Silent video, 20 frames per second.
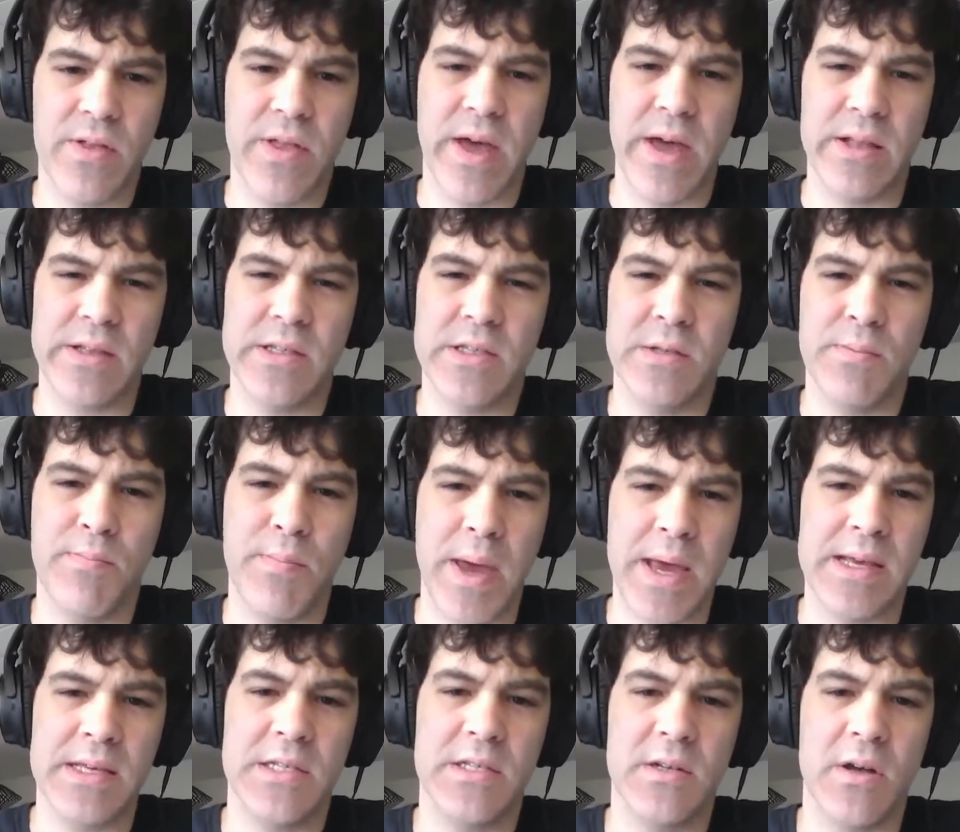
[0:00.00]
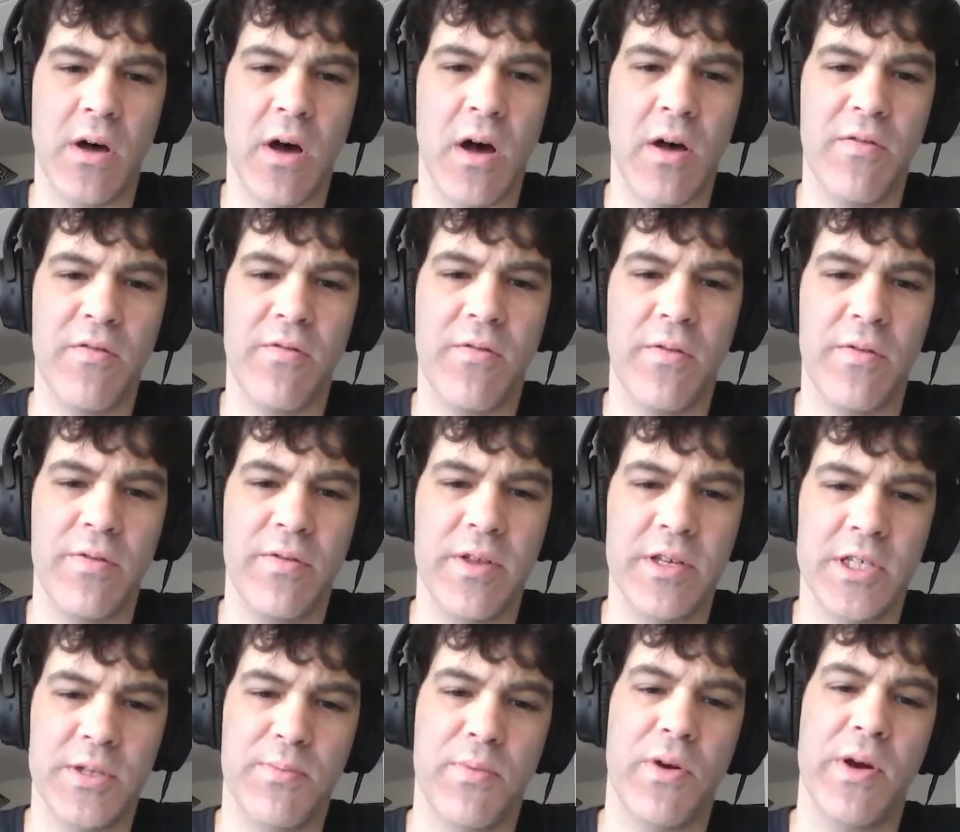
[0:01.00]
that's based off
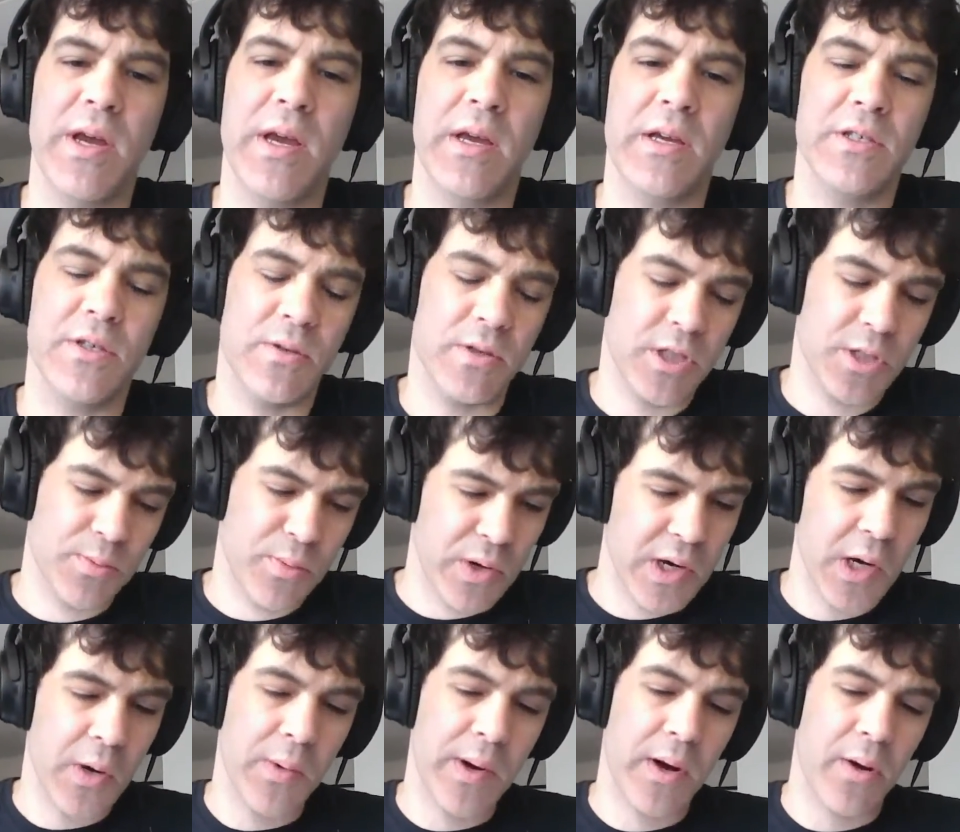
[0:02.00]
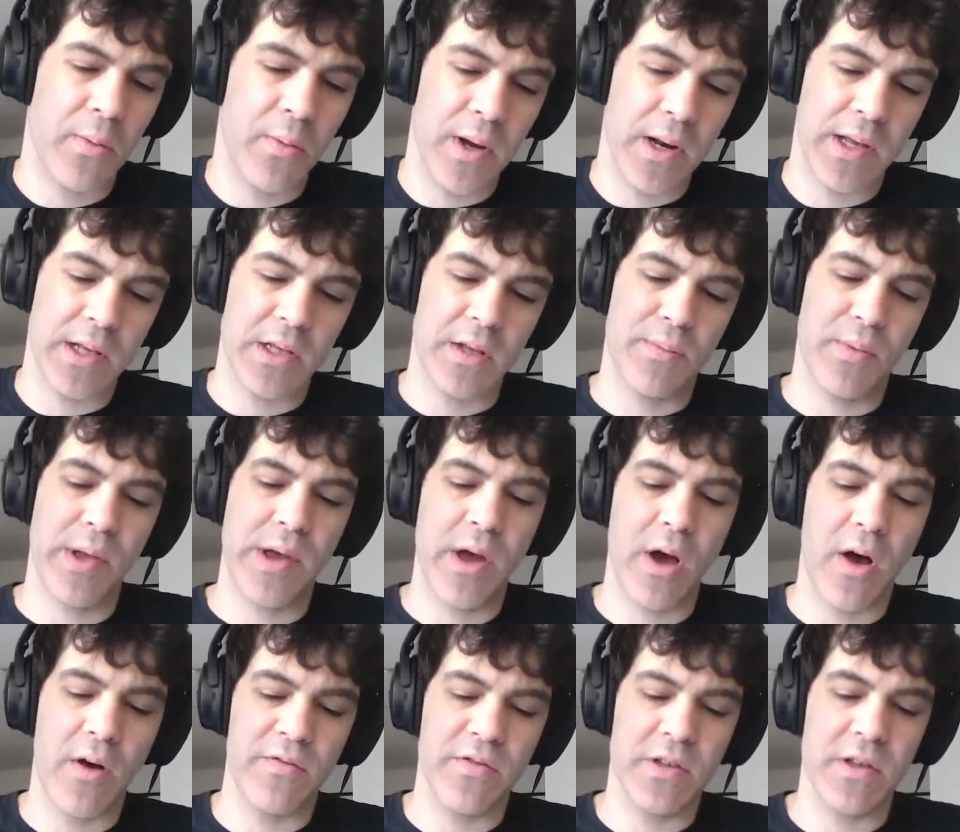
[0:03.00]
the spring. So the spring winner went into the
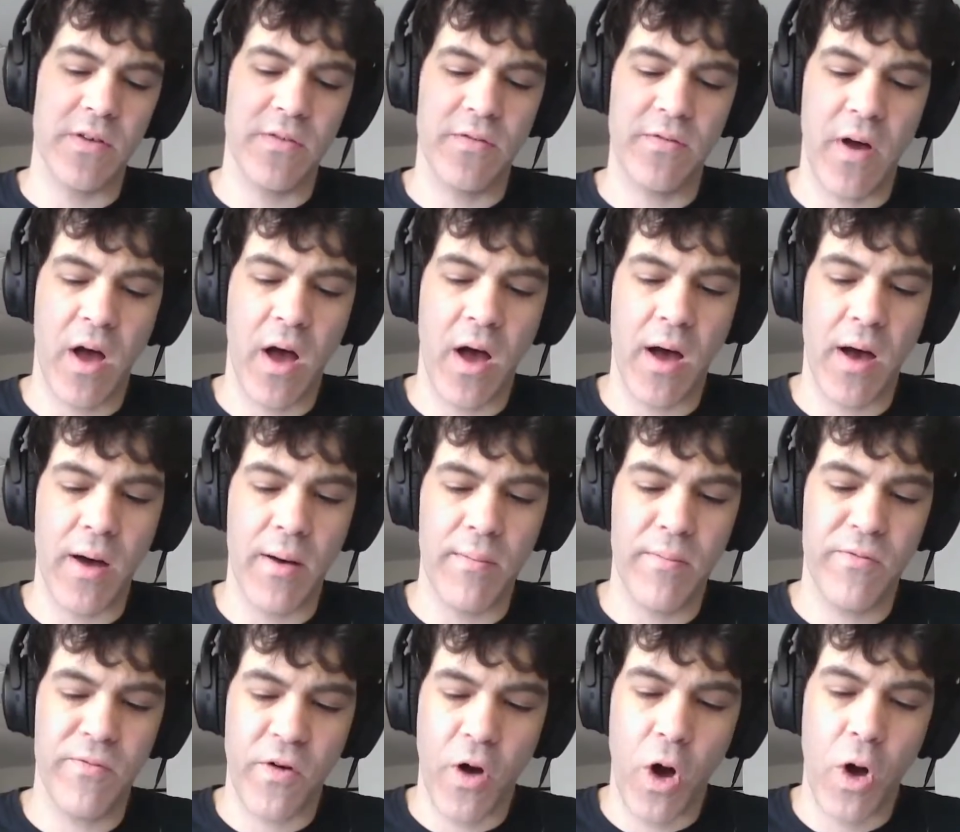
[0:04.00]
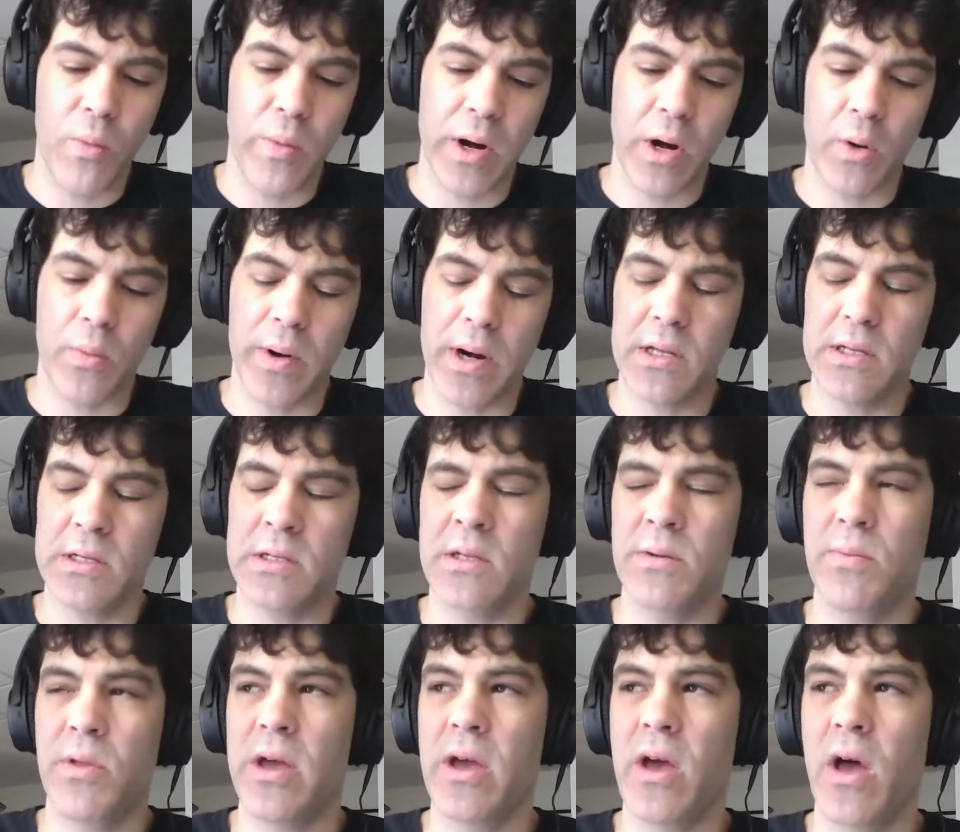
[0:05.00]
playoff, and the fall winner went into
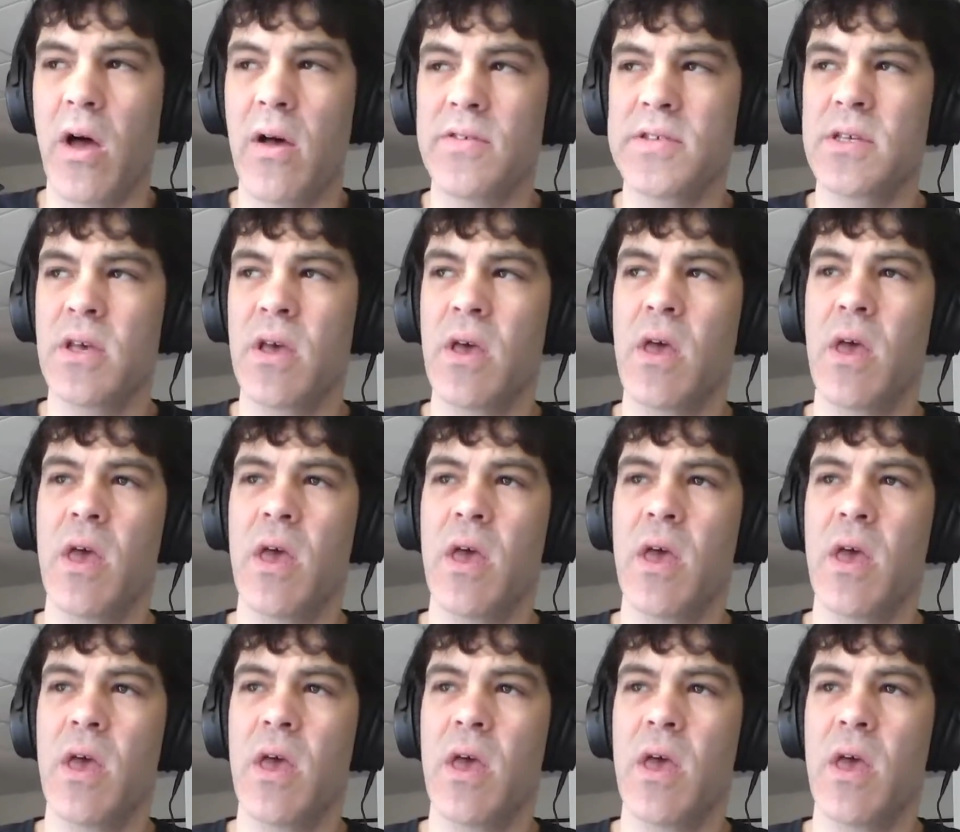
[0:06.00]
the playoffs.